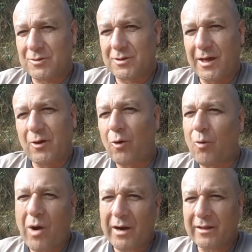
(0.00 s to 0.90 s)
They
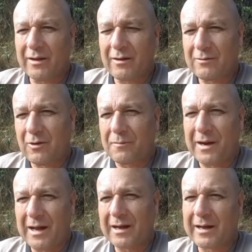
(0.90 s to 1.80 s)
take it away
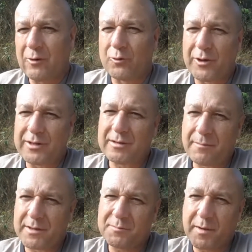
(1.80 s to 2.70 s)
and steal
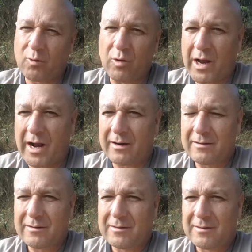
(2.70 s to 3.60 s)
it from society
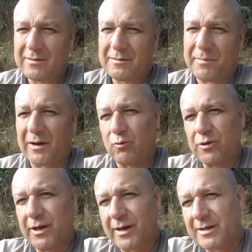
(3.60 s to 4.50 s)
and hold it so they
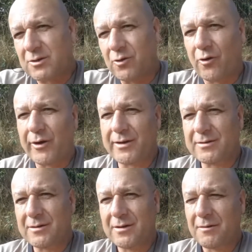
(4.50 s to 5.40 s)
can speculate
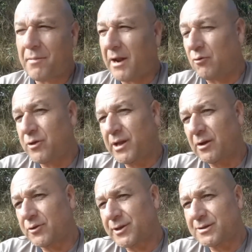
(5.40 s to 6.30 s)
to
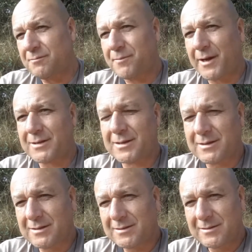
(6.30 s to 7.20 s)

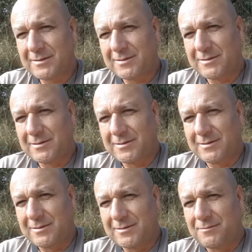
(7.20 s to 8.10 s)
crown other
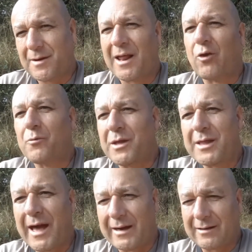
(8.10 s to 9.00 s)
nations and other companies
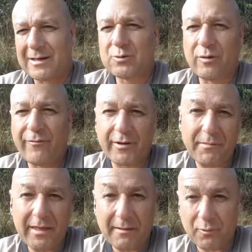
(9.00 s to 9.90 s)
to
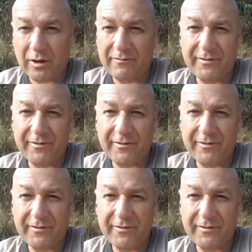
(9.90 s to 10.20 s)
dominate.